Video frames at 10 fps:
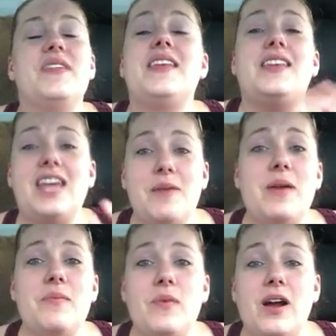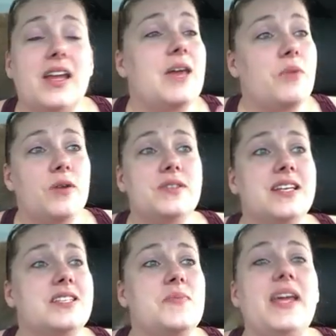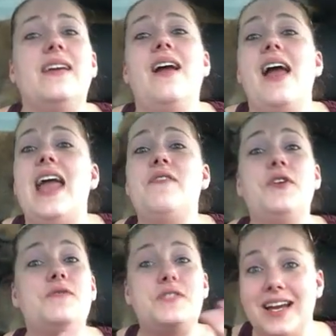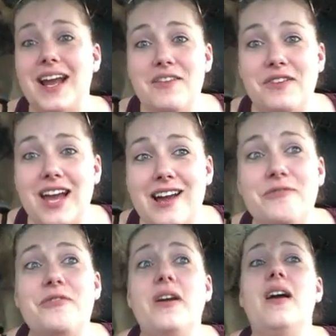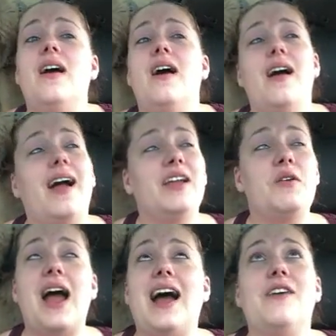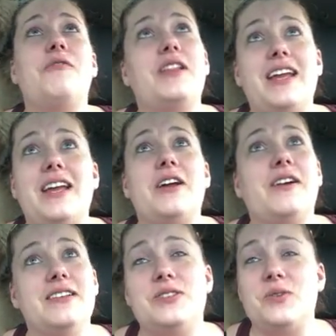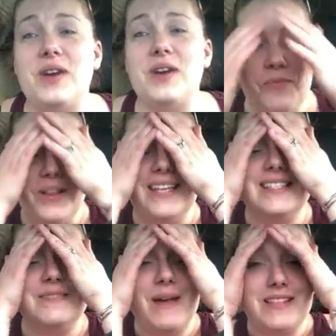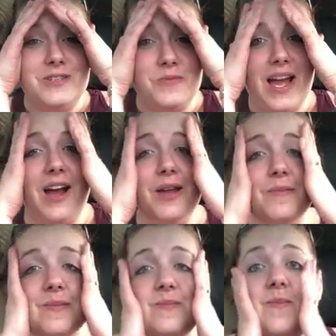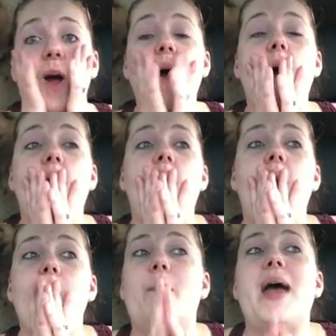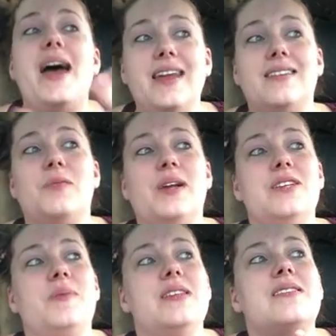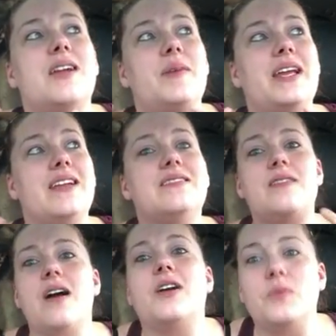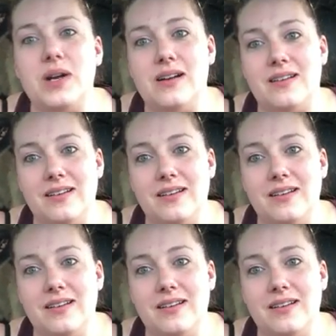Keep posting to me if you've done IVF and you have like a good story. Please message me. I'm panicked that we're gonna spend this kind of money and it's not gonna work,